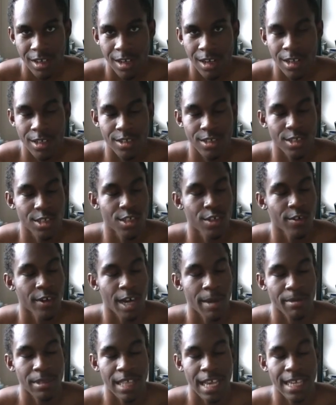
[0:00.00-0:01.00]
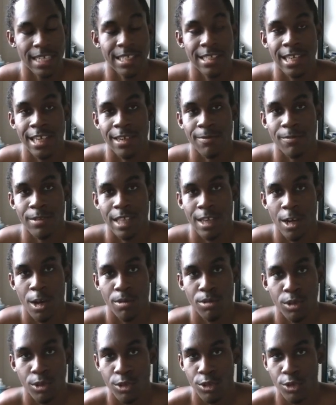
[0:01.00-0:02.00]
unsubscribed last night when I
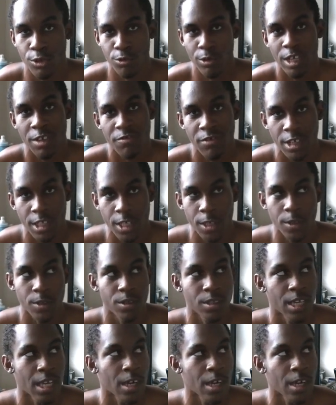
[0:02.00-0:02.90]
uploaded three videos.